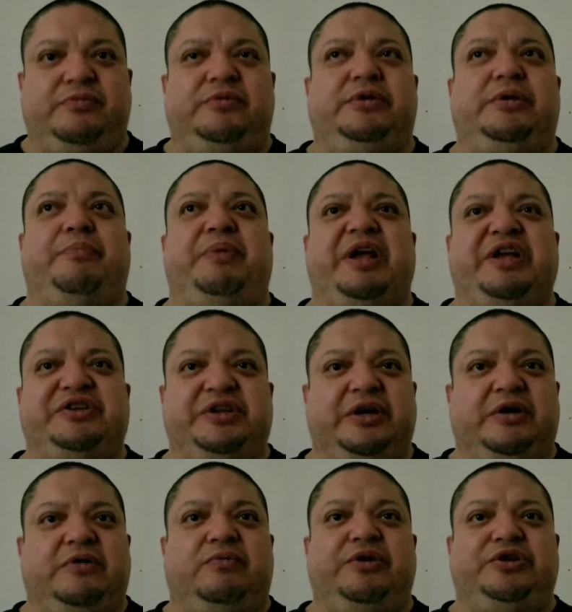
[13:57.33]
the basic
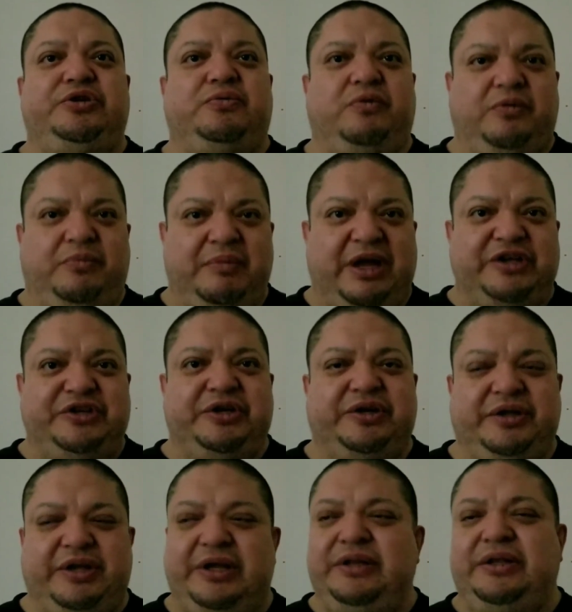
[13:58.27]
ritual magic
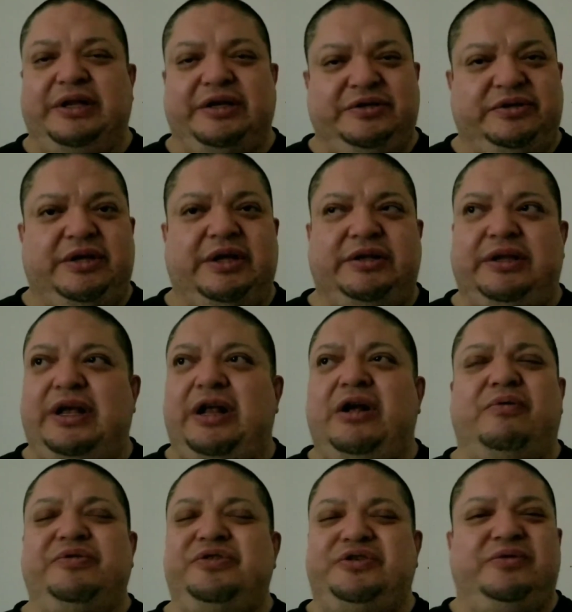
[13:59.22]
thing, that's that, that I
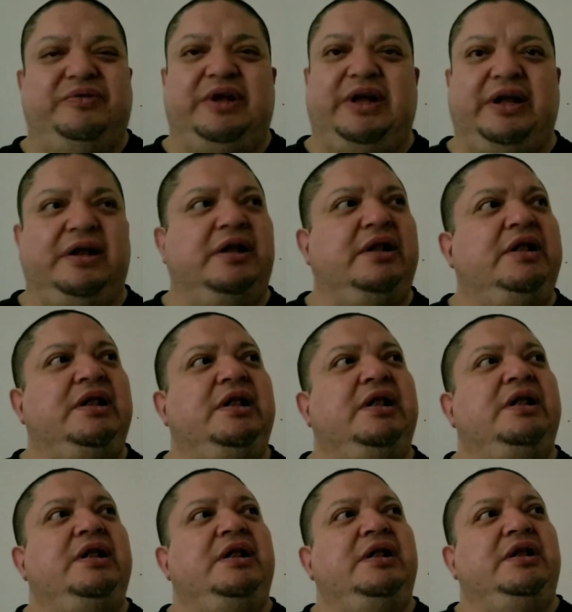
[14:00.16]
always do that.
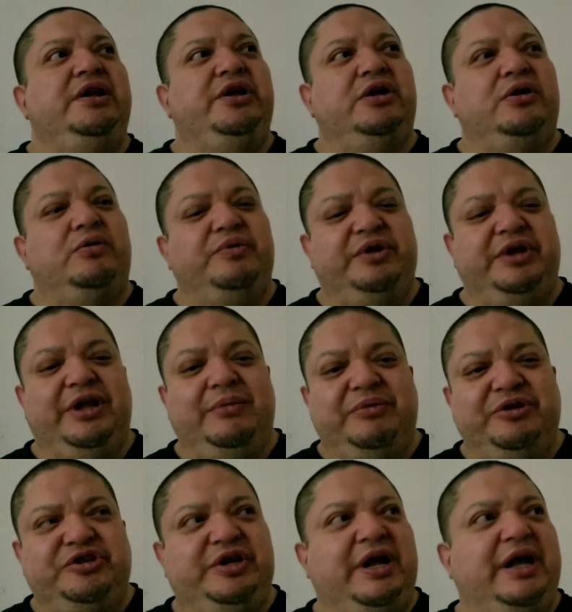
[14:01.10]
You know, with
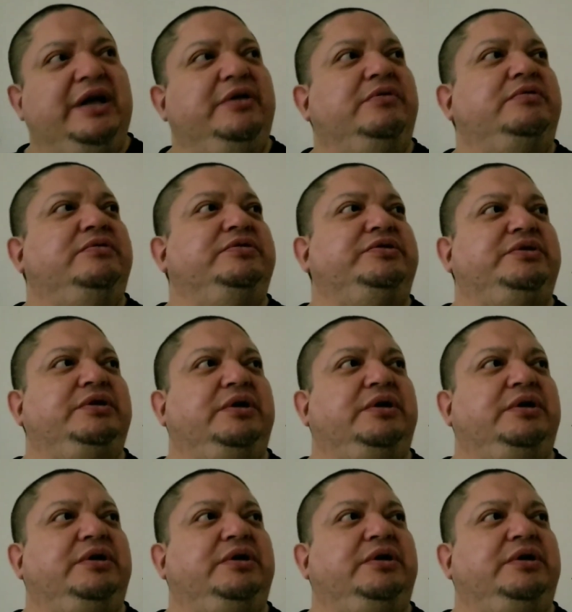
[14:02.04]
image candles,